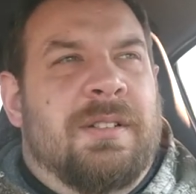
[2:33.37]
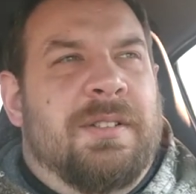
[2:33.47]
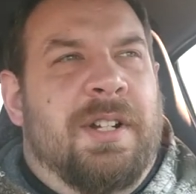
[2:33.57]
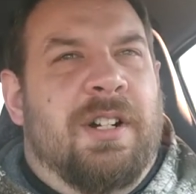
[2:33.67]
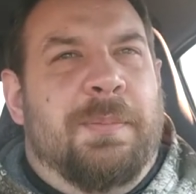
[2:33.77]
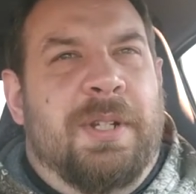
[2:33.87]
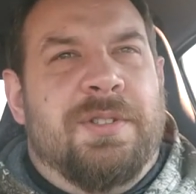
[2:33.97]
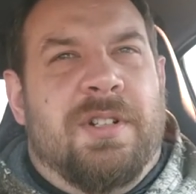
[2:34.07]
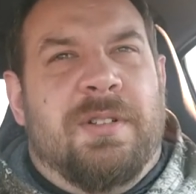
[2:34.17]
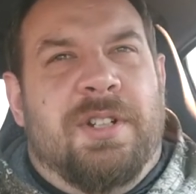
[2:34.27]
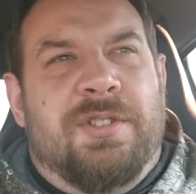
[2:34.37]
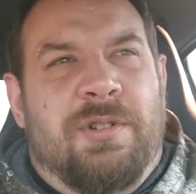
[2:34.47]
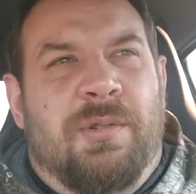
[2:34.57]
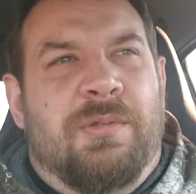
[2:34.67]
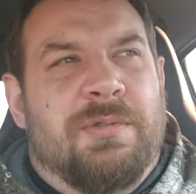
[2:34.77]
Their abuser
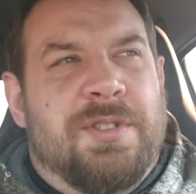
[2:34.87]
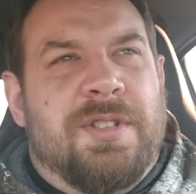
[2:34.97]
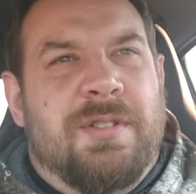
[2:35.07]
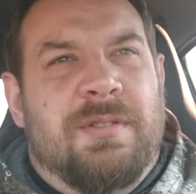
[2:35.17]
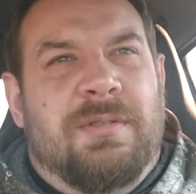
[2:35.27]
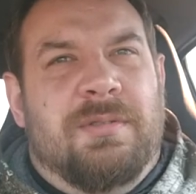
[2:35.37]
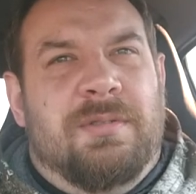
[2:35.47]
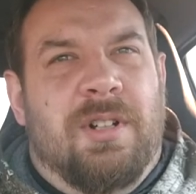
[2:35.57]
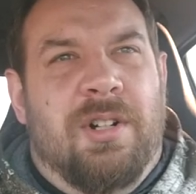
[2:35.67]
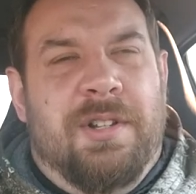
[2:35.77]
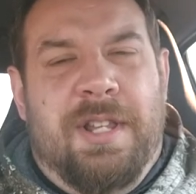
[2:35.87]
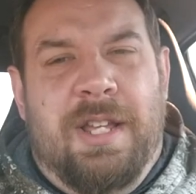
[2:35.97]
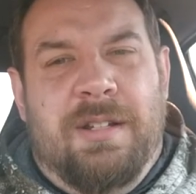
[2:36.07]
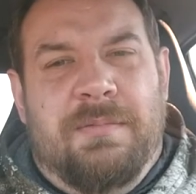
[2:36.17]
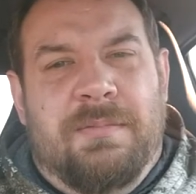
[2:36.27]
controls all of
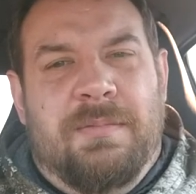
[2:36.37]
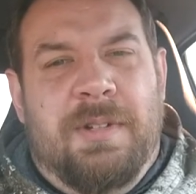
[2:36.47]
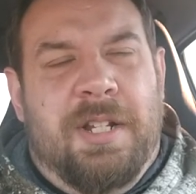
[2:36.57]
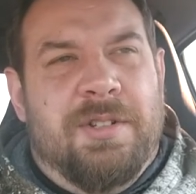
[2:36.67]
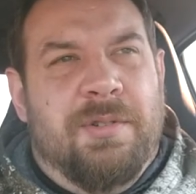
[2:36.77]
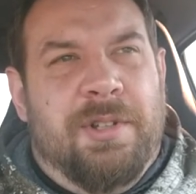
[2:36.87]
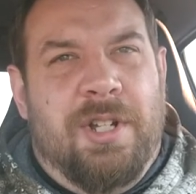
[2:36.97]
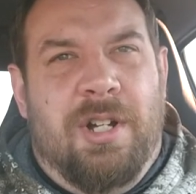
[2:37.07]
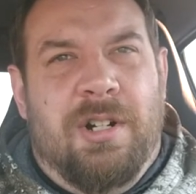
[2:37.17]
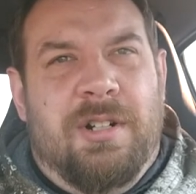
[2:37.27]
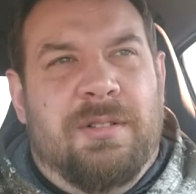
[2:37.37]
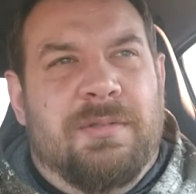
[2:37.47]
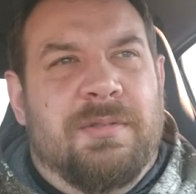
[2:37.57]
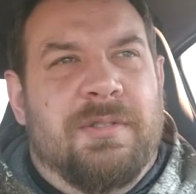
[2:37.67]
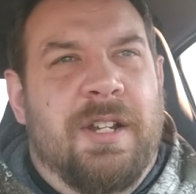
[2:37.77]
that. They control the car.
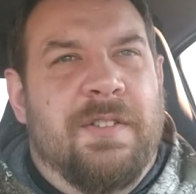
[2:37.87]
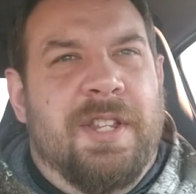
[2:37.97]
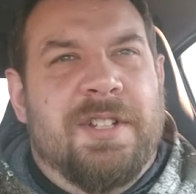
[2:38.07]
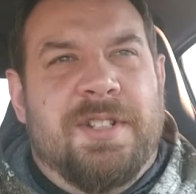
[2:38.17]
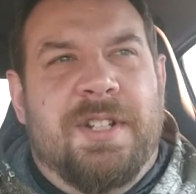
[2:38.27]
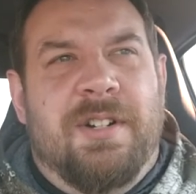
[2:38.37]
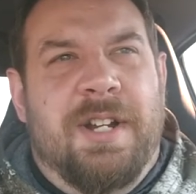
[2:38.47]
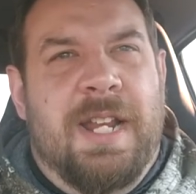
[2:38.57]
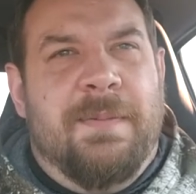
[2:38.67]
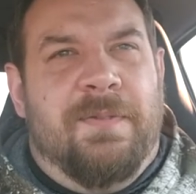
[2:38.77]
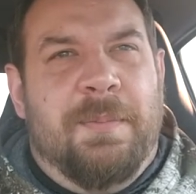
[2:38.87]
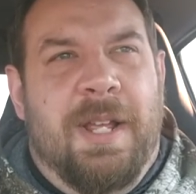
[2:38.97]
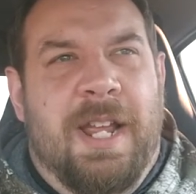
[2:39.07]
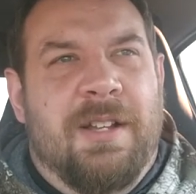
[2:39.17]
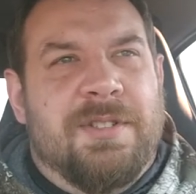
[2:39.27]
Everything's in their name from the
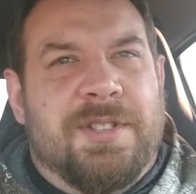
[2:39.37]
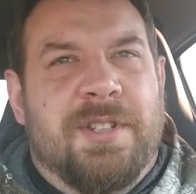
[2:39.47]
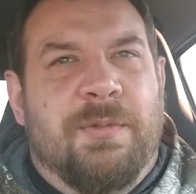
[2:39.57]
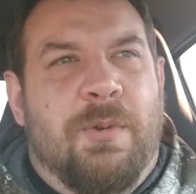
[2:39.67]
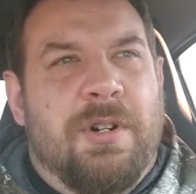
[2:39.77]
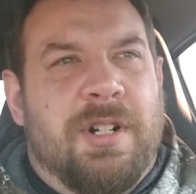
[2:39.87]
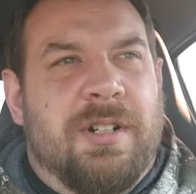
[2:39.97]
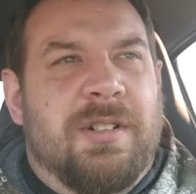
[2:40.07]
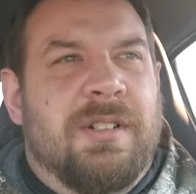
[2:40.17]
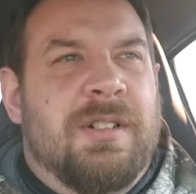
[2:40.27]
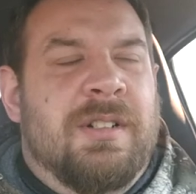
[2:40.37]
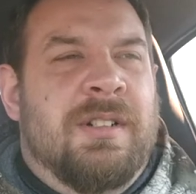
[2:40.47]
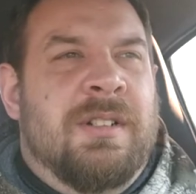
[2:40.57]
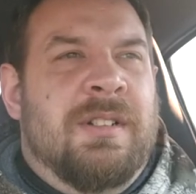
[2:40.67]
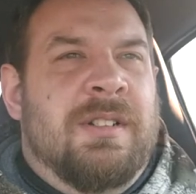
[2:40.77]
house to the water.
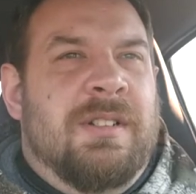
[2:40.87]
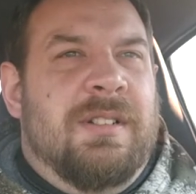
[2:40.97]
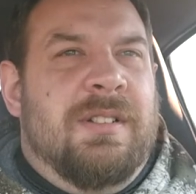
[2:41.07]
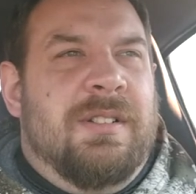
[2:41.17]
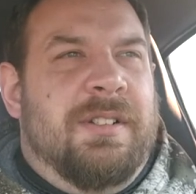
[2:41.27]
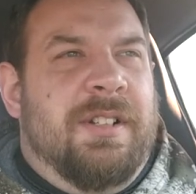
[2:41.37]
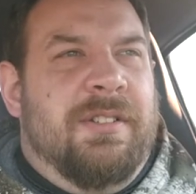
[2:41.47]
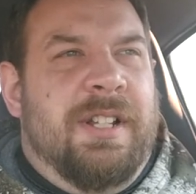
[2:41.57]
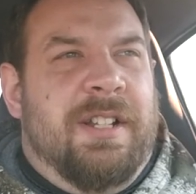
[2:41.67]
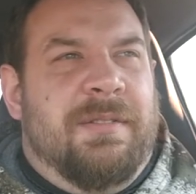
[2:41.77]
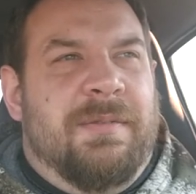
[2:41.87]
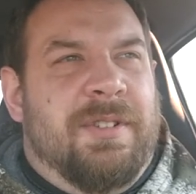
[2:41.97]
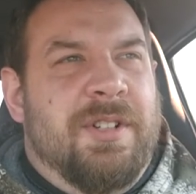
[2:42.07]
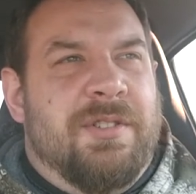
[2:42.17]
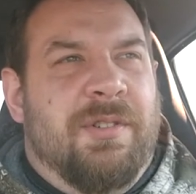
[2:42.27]
They
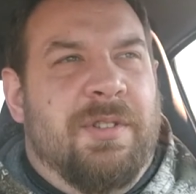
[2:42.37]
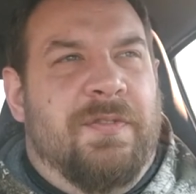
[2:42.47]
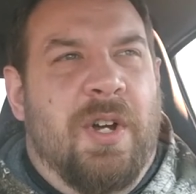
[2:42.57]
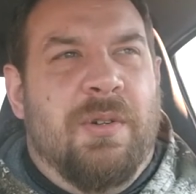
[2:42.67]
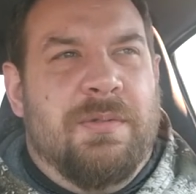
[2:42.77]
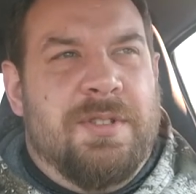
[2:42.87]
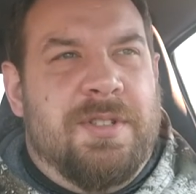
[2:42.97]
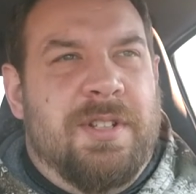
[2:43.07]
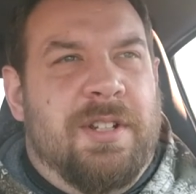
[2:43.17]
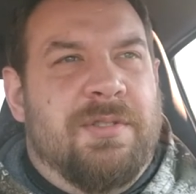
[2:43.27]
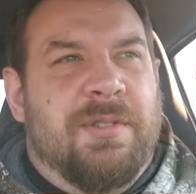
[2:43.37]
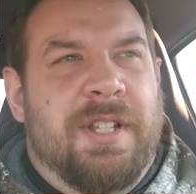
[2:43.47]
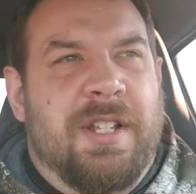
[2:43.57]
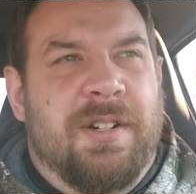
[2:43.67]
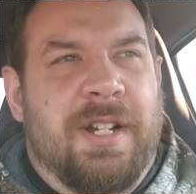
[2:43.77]
control the phones. They control the
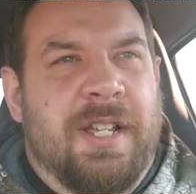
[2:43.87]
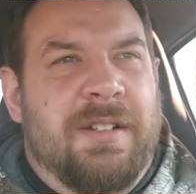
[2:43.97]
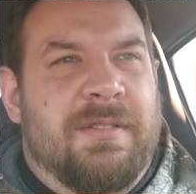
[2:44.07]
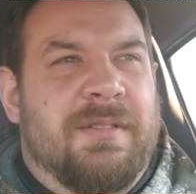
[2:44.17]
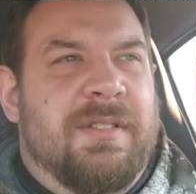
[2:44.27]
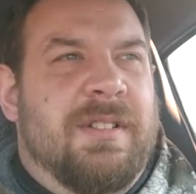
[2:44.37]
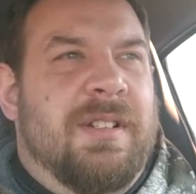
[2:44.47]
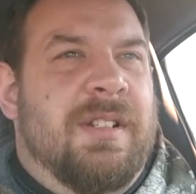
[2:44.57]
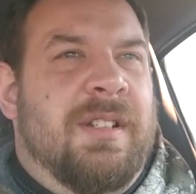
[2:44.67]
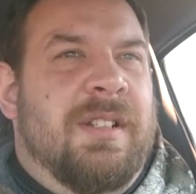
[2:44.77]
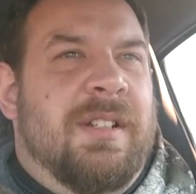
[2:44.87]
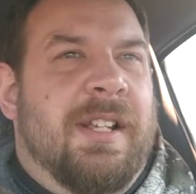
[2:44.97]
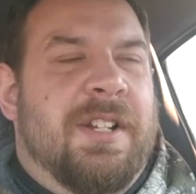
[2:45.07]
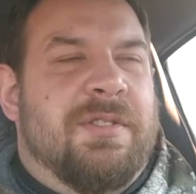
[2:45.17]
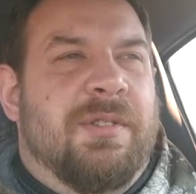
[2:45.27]
internet. They
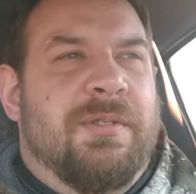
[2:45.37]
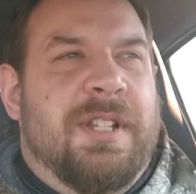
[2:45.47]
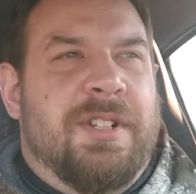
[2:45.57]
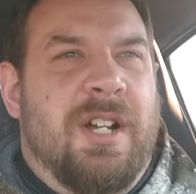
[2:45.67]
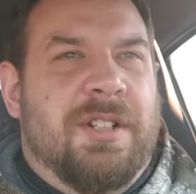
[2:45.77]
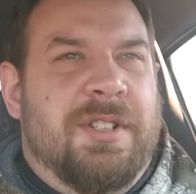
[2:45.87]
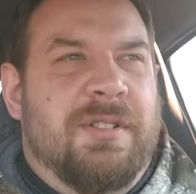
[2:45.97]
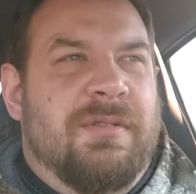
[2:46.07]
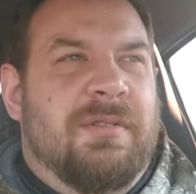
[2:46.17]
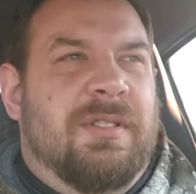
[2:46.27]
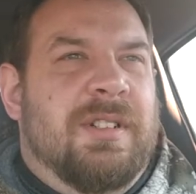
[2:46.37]
control who they talk to.